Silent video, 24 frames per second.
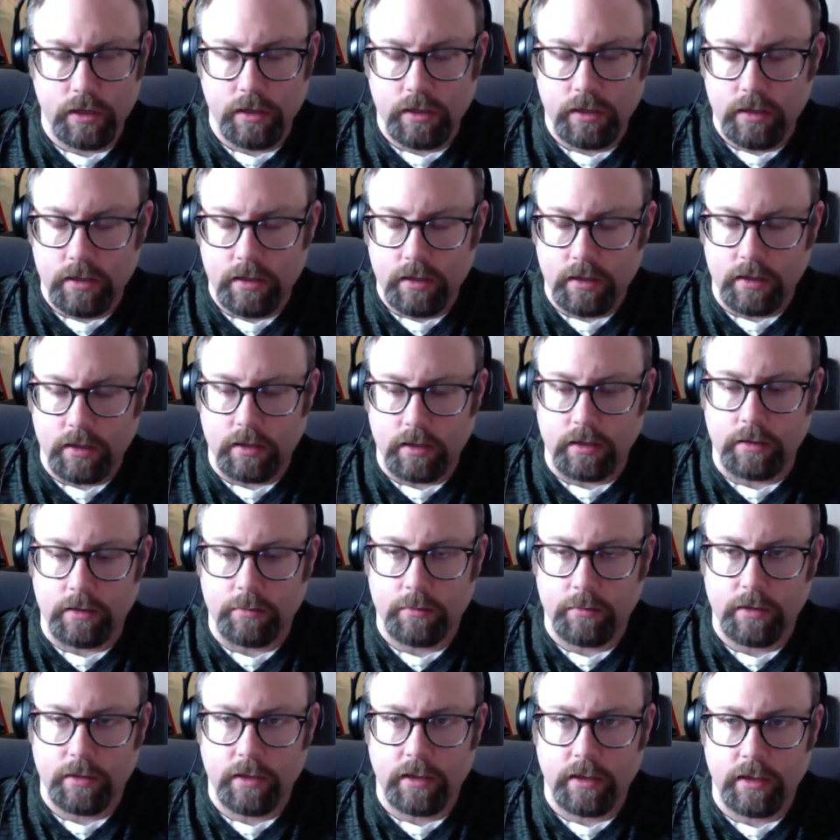
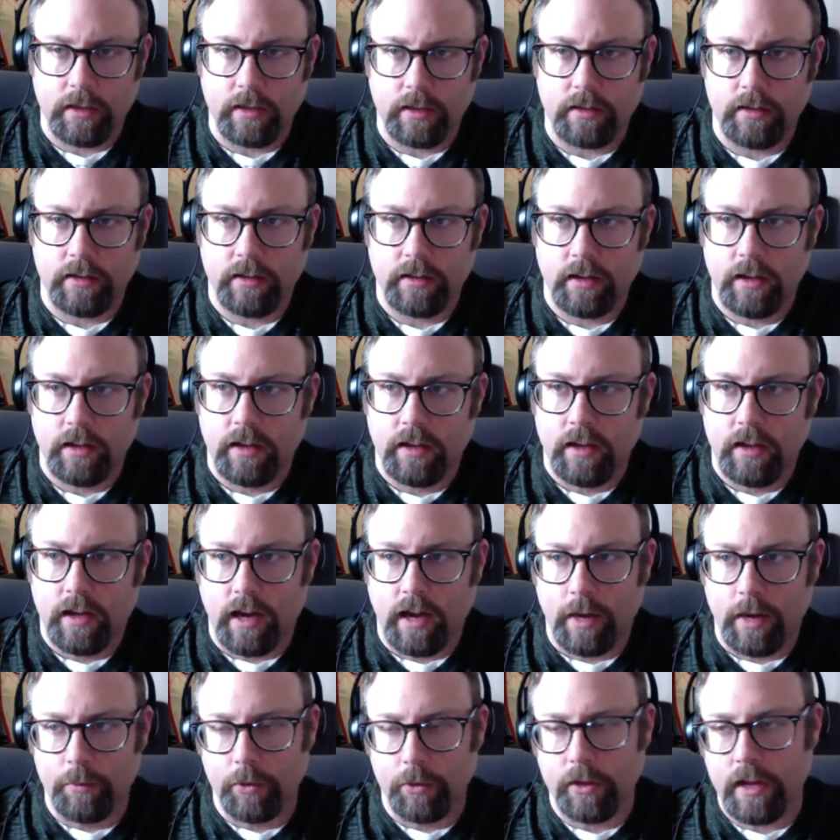And
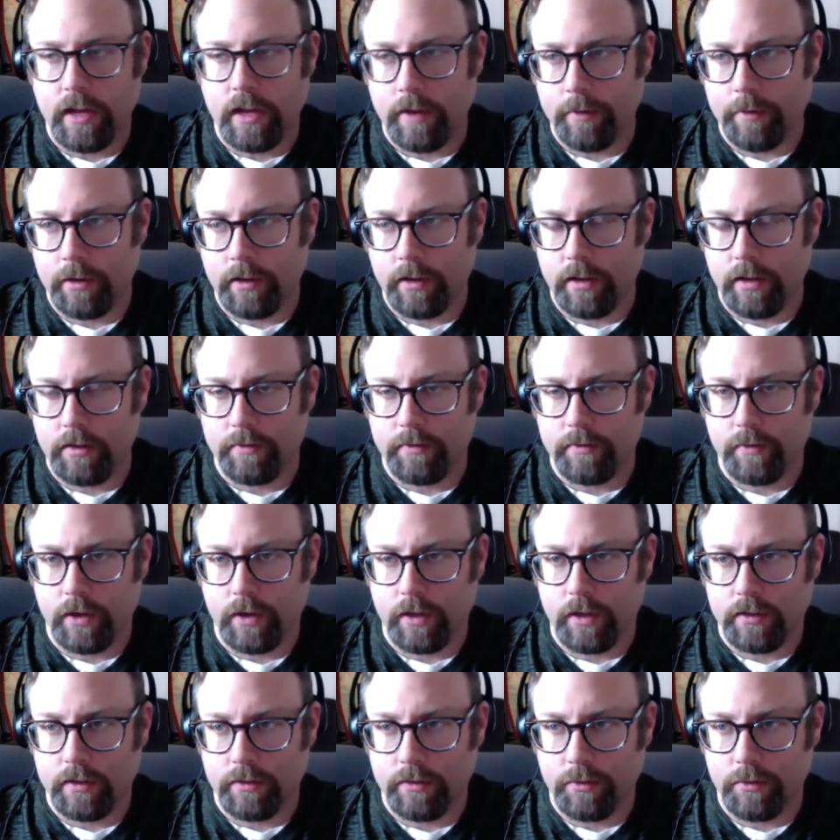I'm really having a lot of
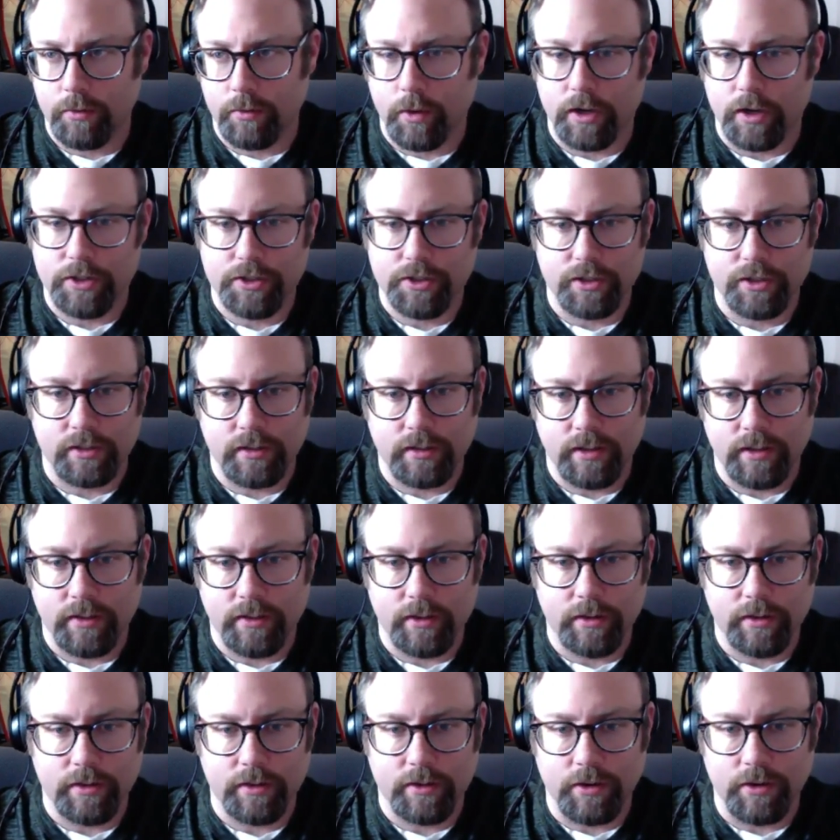fun watching. I
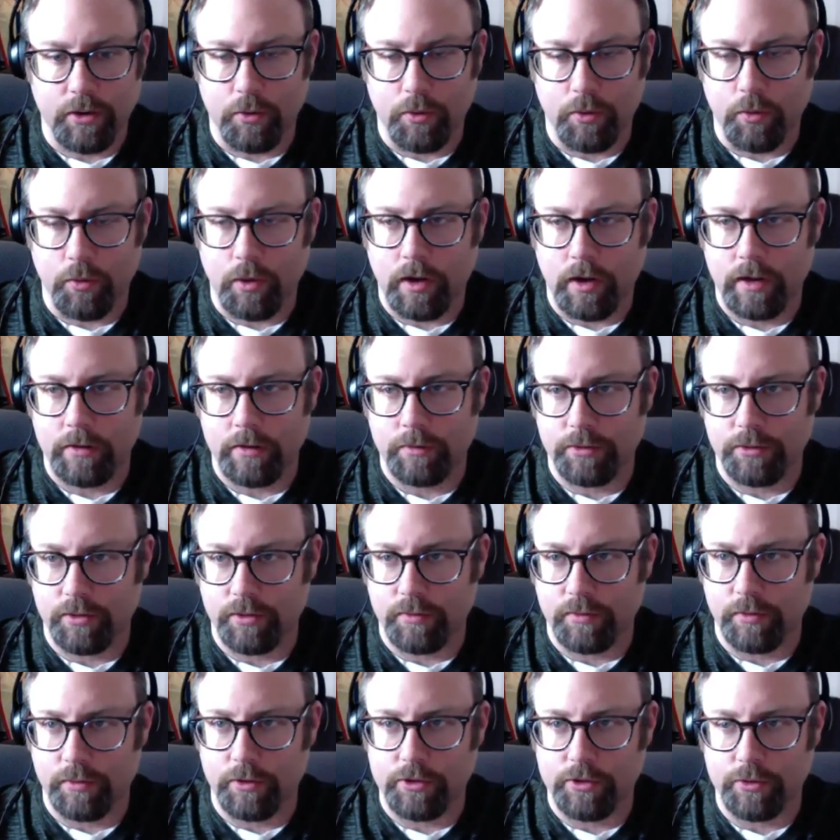think, Juan was the
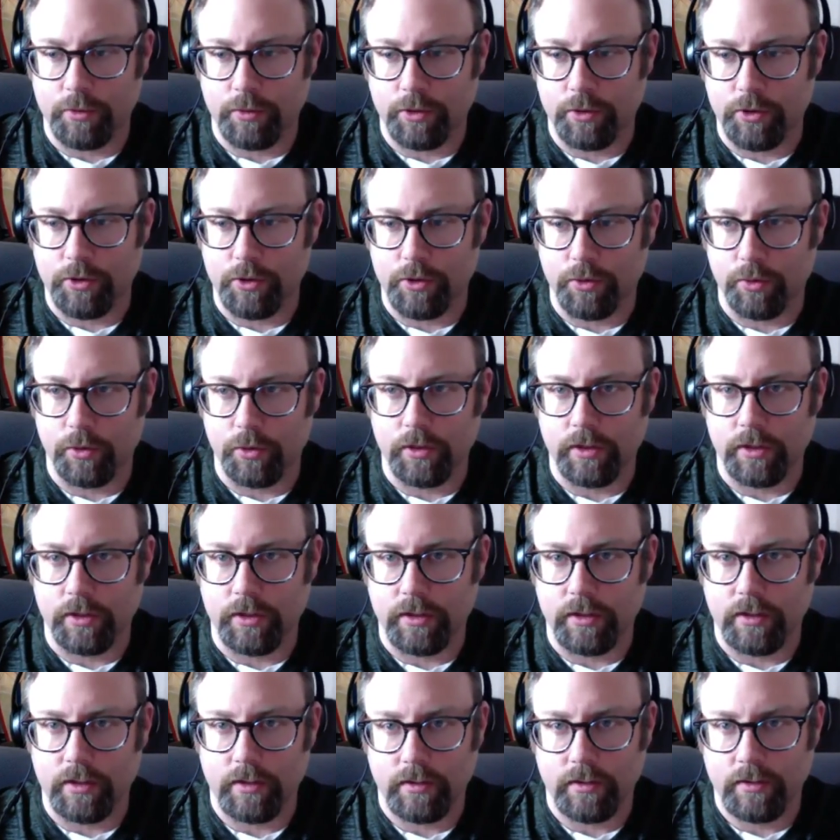first one who
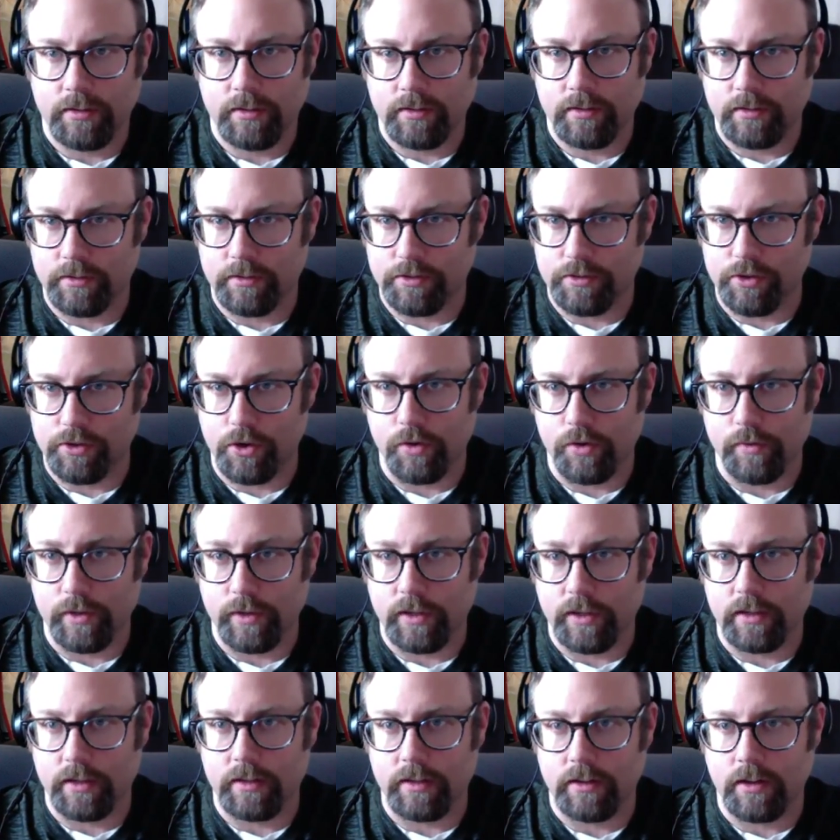really dove
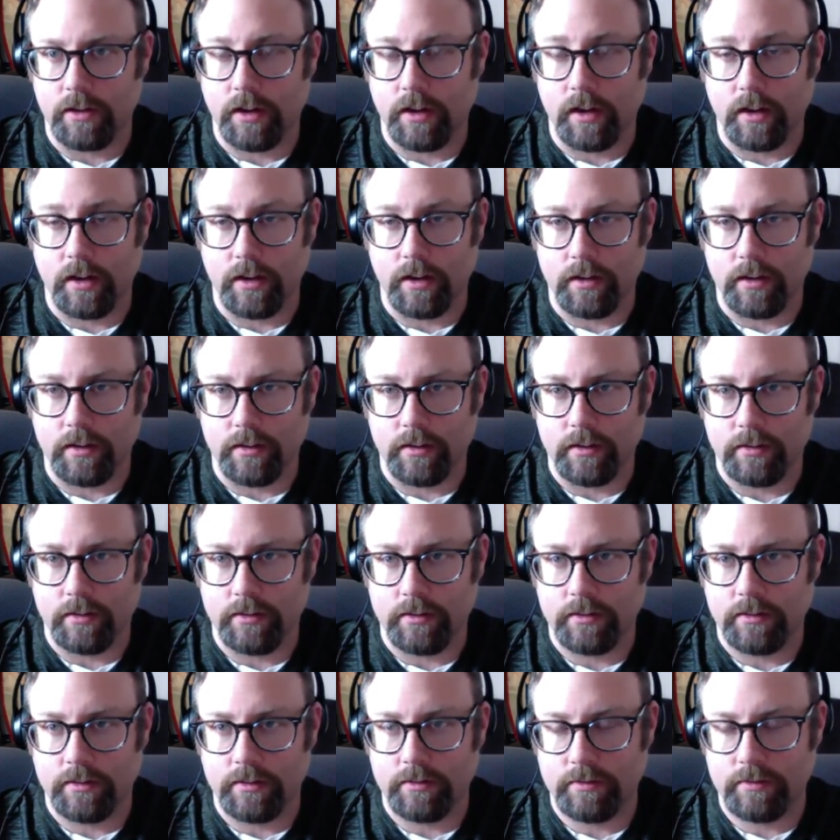in on
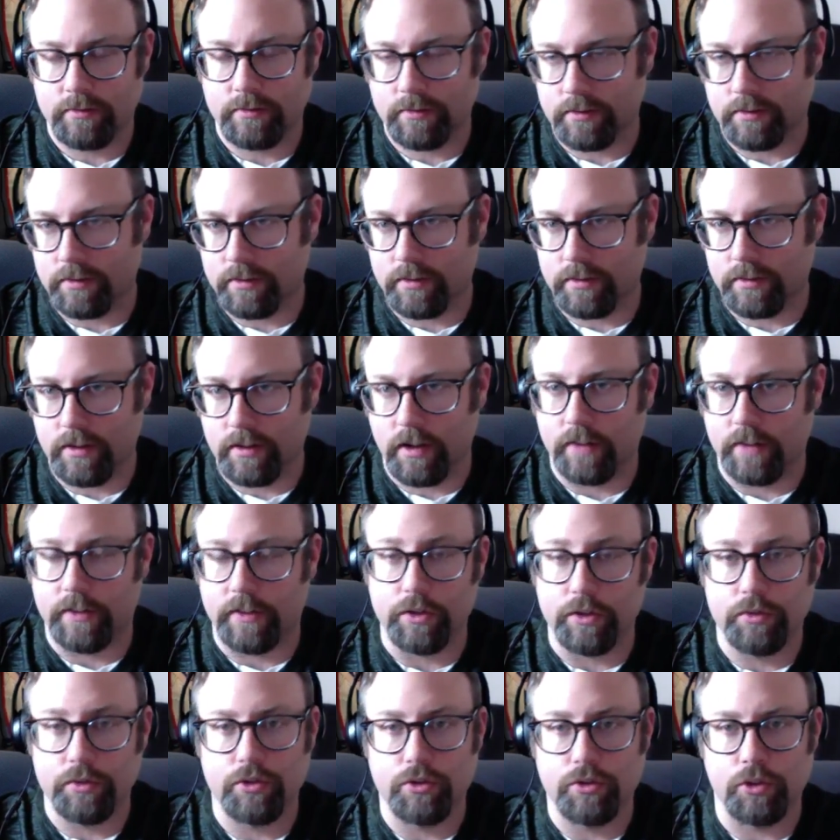the
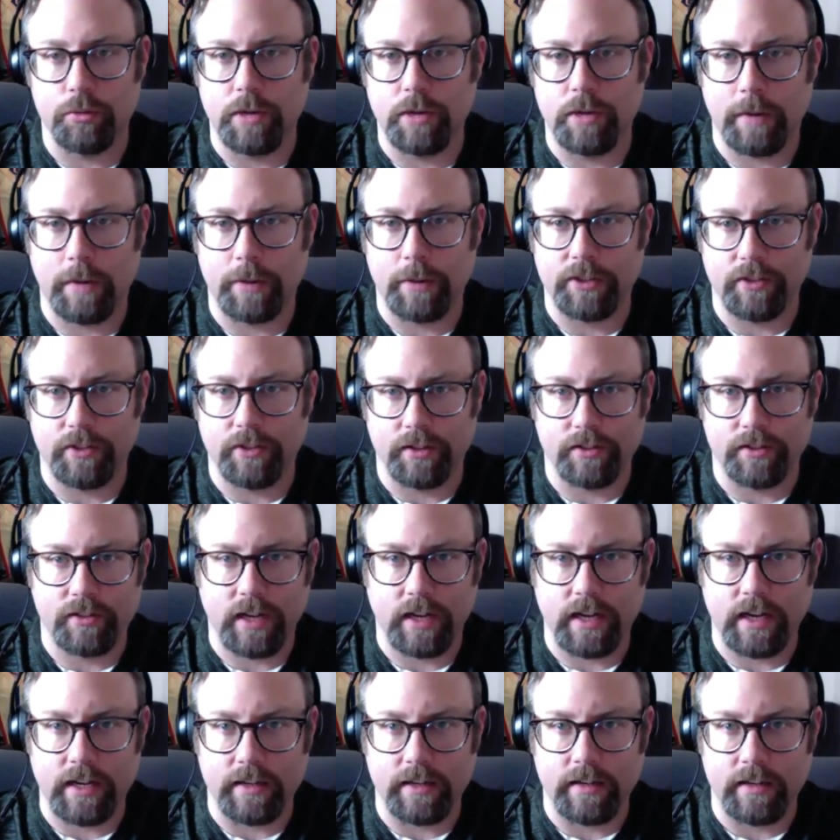YouTube comments on the
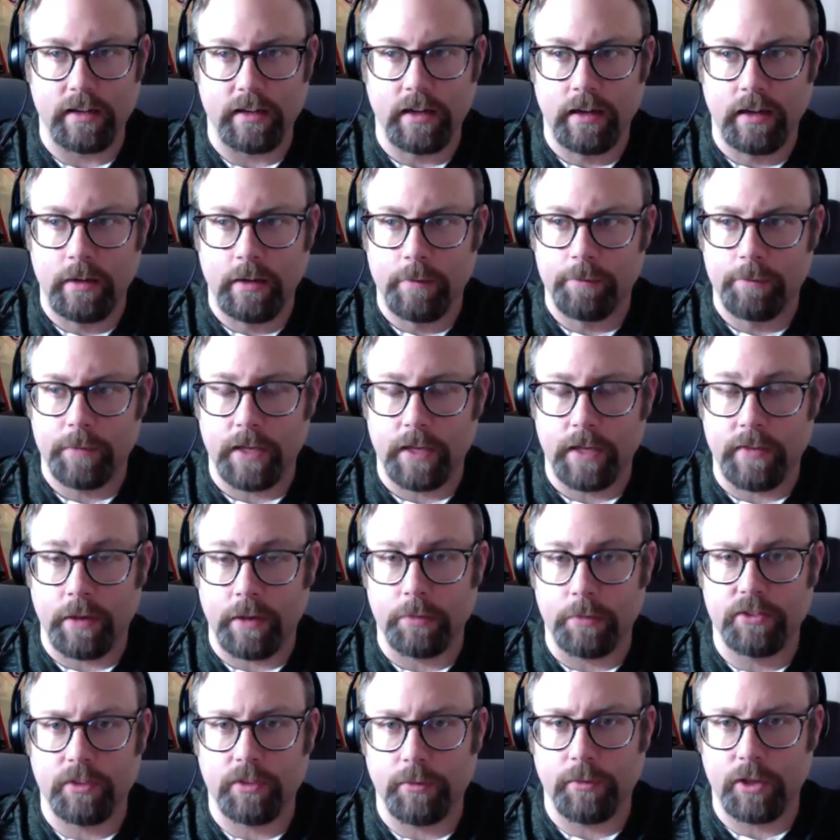side. And that
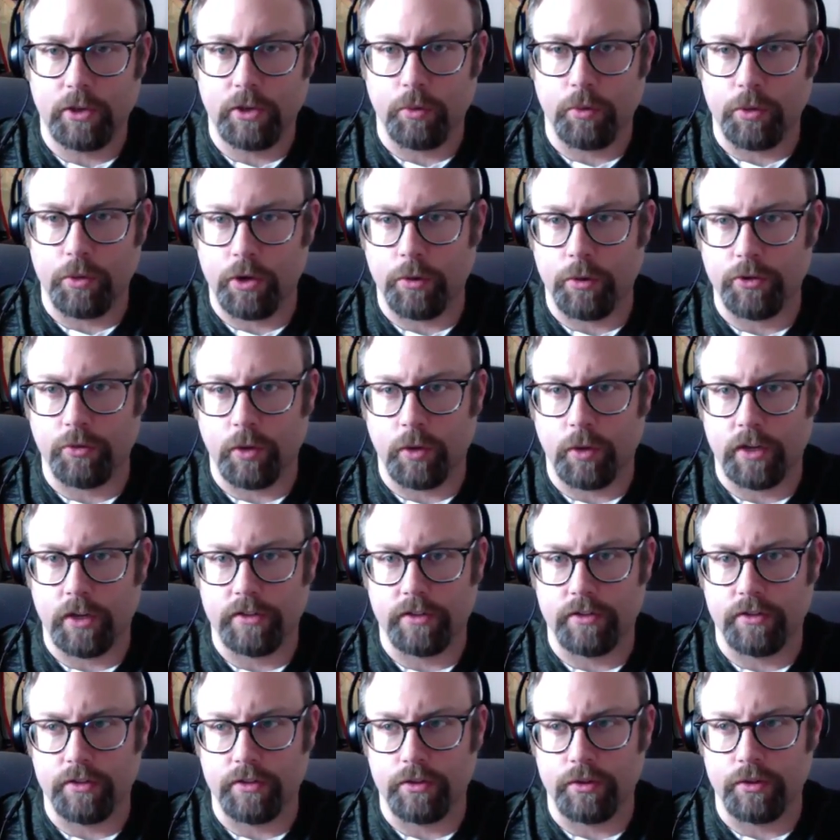was something that we always wanted to
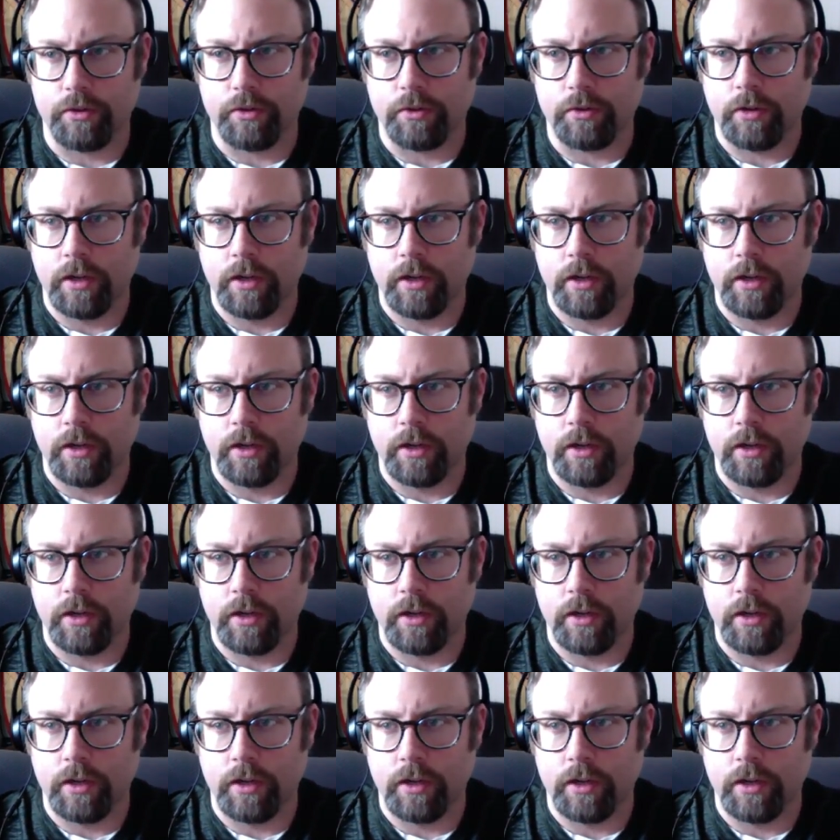do